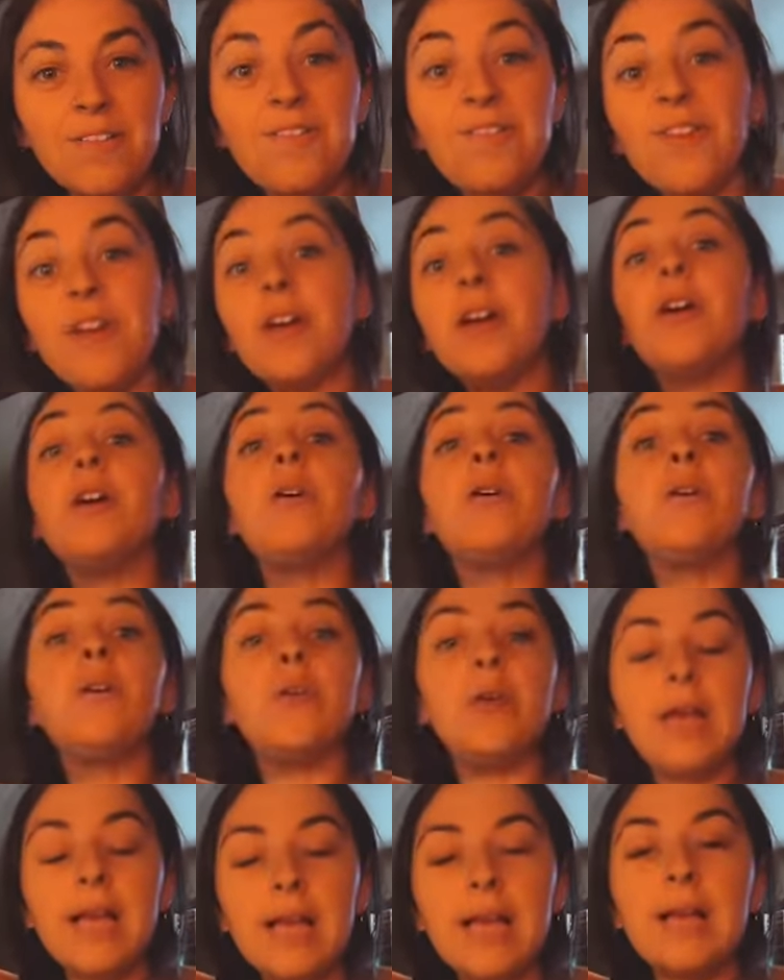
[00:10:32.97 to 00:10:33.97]

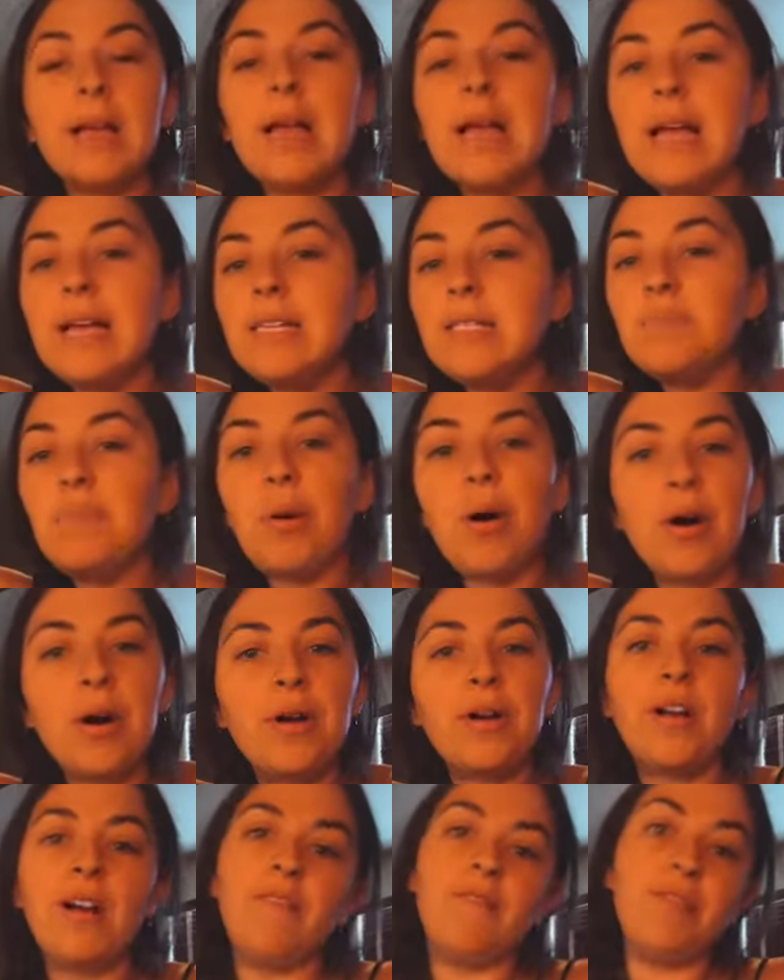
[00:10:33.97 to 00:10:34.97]
Fear is
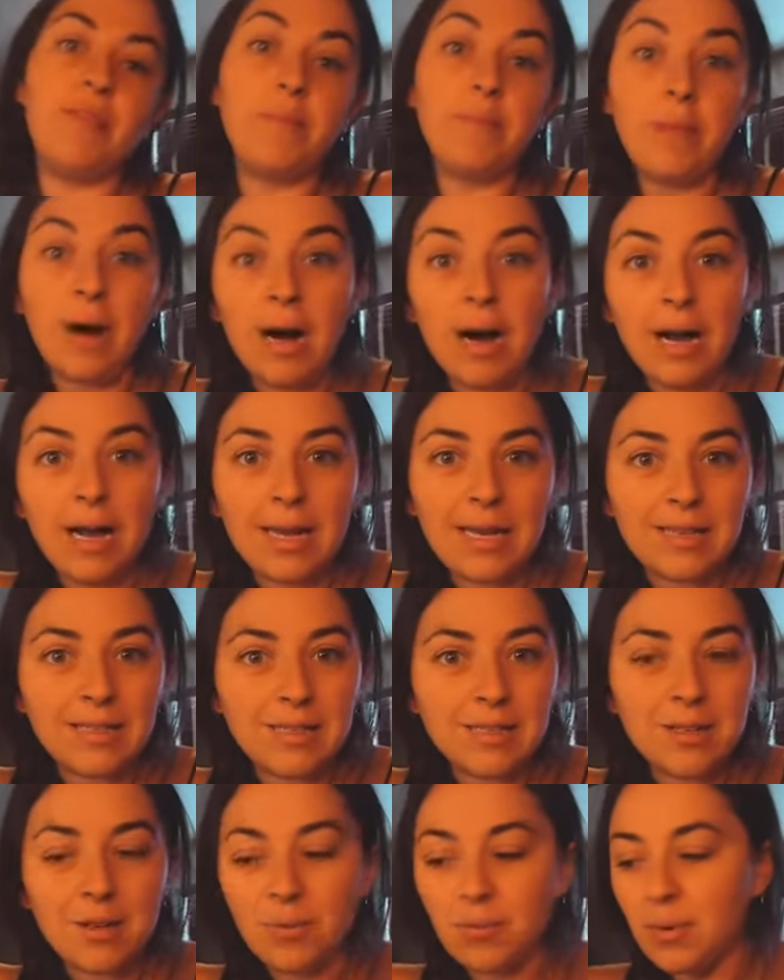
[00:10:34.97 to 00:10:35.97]
part of the
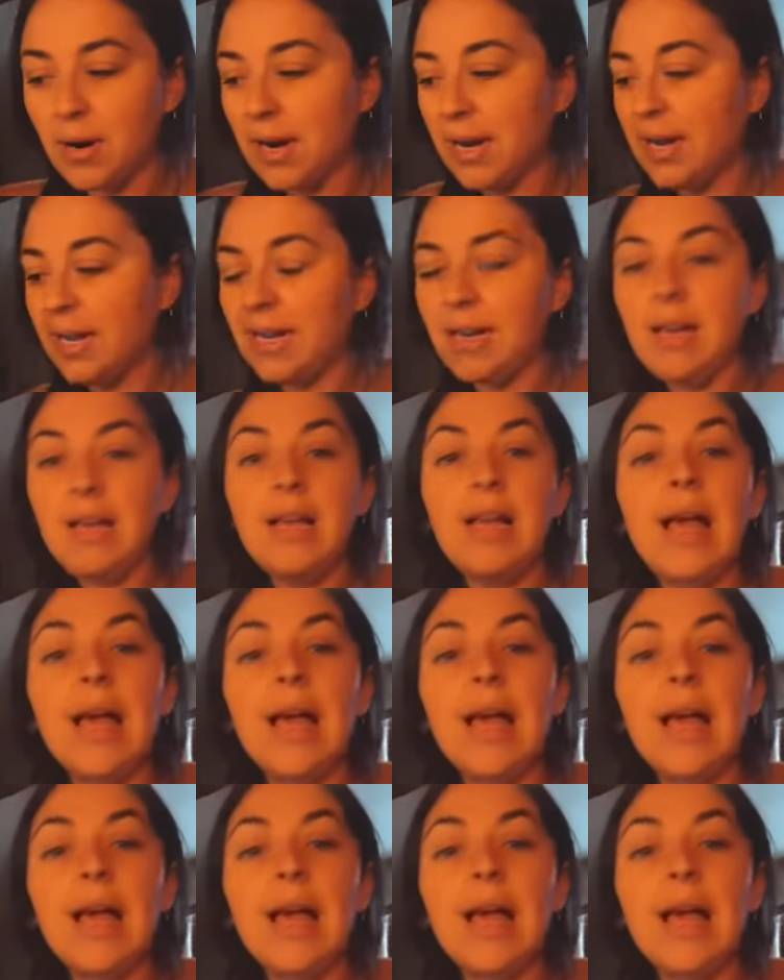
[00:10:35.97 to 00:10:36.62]
mind, right?